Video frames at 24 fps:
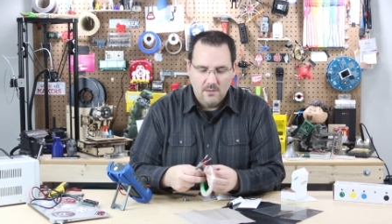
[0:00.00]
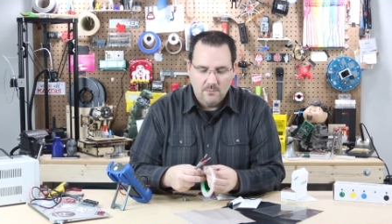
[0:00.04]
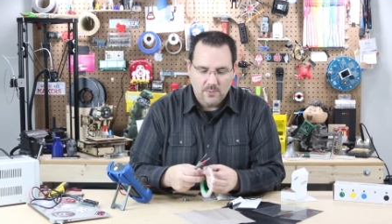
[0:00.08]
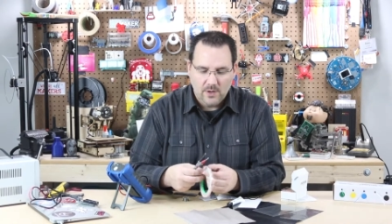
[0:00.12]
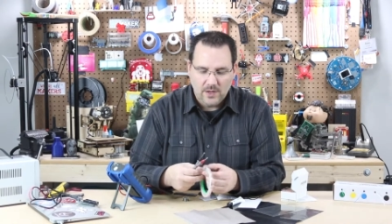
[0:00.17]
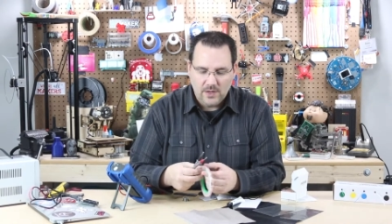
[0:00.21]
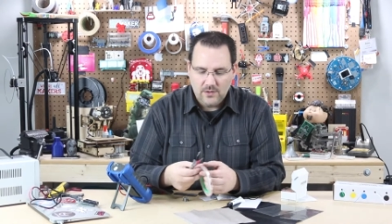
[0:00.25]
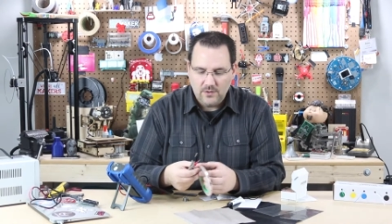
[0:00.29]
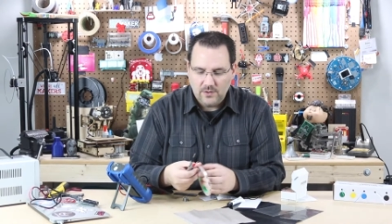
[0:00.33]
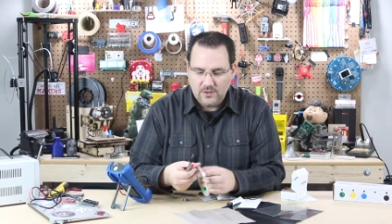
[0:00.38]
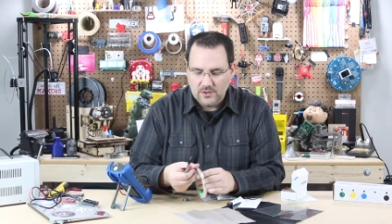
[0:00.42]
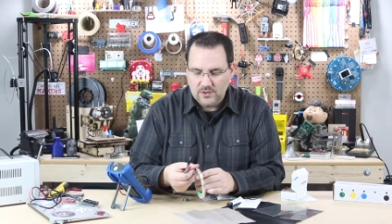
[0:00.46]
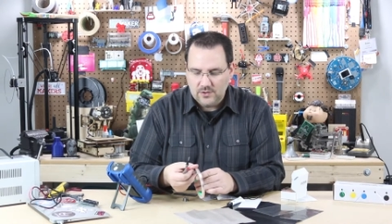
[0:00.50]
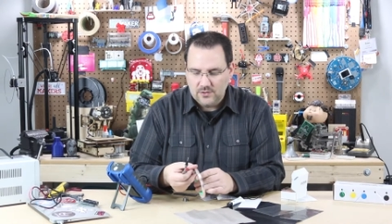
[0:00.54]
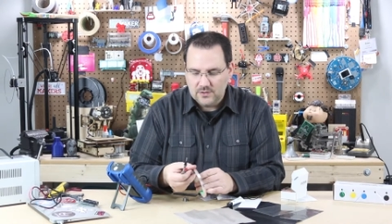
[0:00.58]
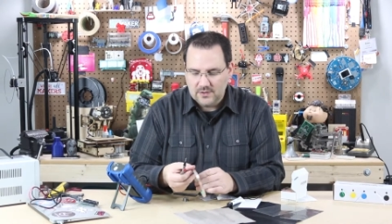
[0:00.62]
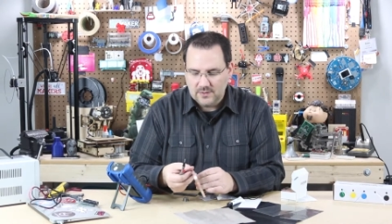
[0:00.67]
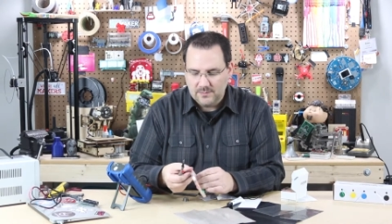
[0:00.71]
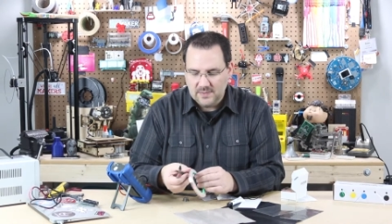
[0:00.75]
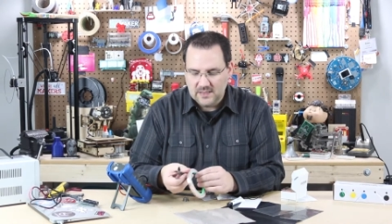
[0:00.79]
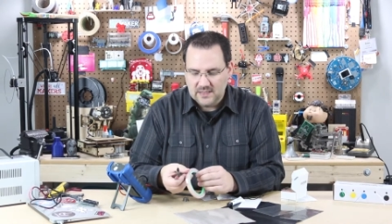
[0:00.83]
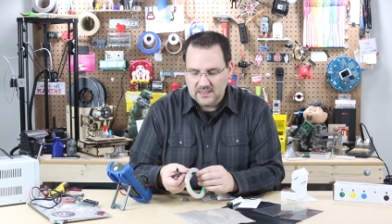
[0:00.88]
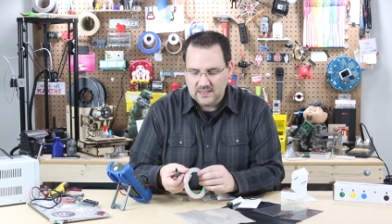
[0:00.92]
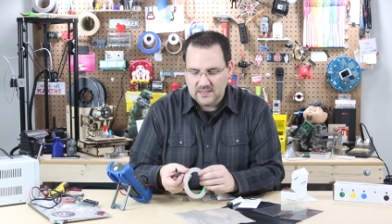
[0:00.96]
But you could use
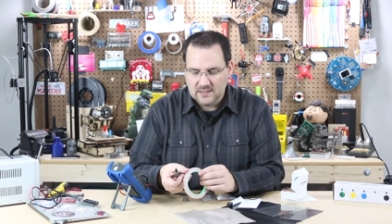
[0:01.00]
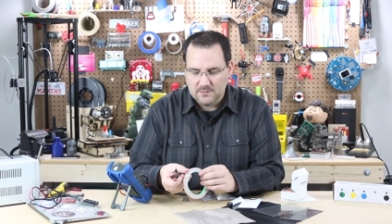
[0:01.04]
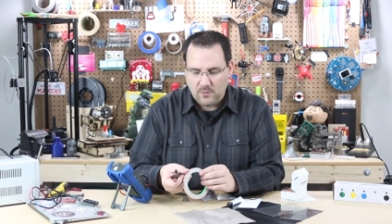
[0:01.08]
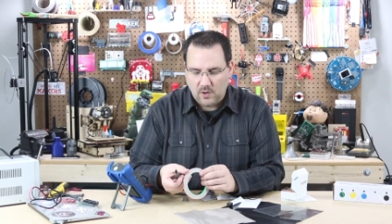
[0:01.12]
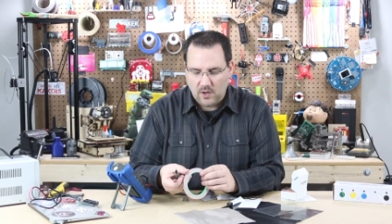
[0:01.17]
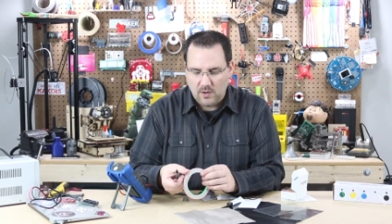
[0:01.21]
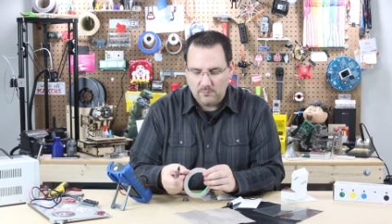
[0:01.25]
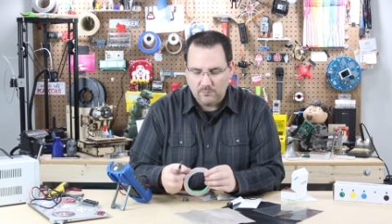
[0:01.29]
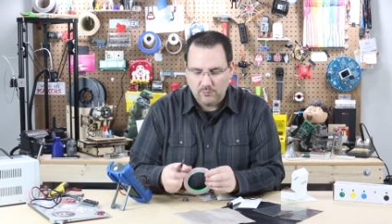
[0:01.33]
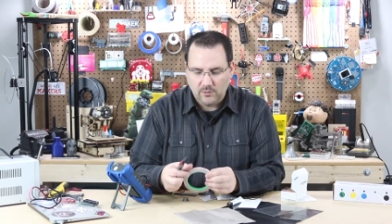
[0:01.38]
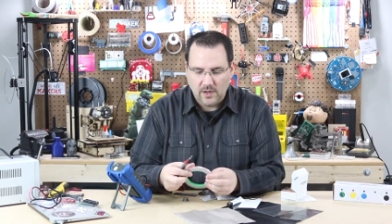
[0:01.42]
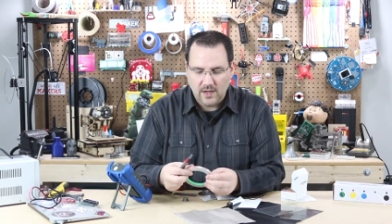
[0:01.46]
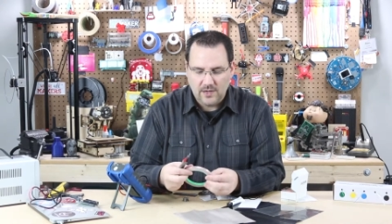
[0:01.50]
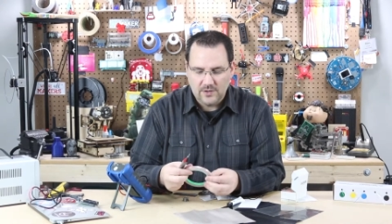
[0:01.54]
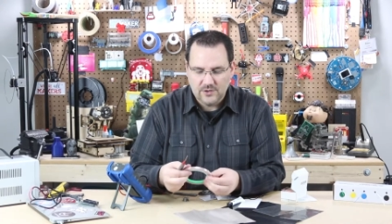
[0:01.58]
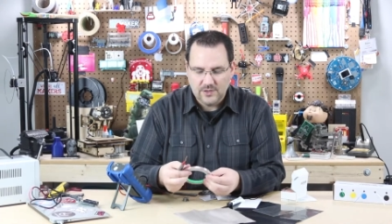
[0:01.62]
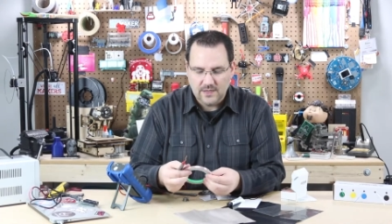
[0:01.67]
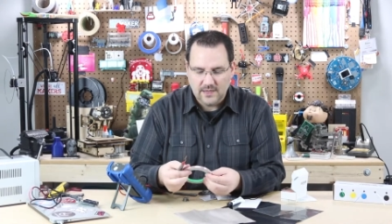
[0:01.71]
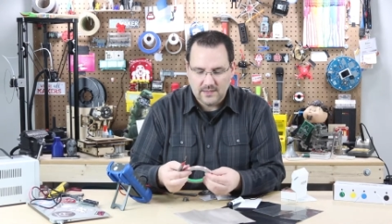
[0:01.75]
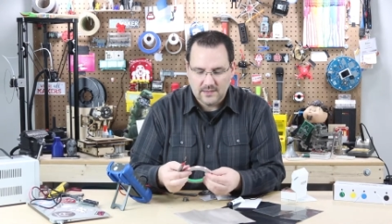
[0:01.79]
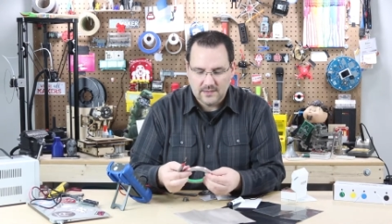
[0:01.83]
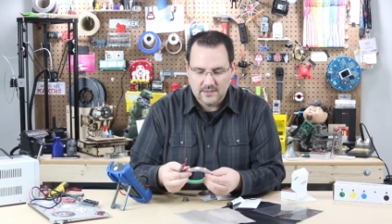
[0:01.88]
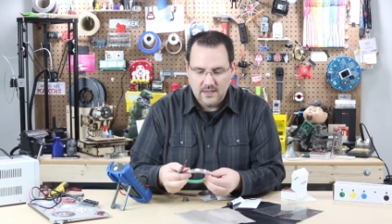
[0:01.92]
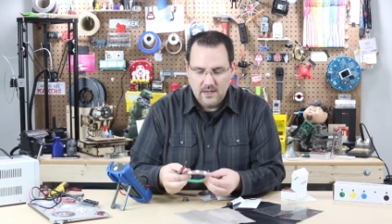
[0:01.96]
them in smart
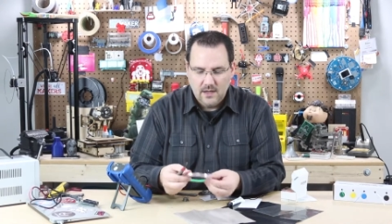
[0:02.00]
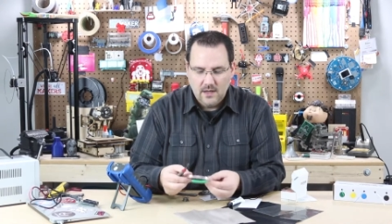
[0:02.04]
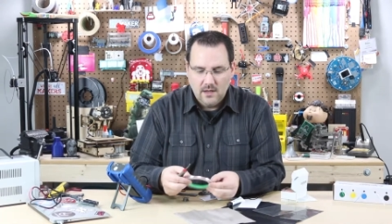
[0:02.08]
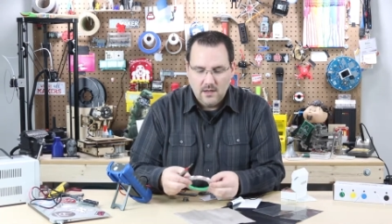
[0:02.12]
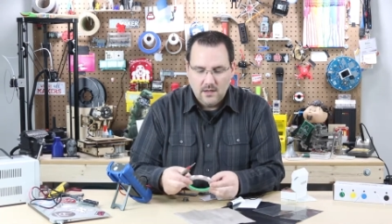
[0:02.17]
projects.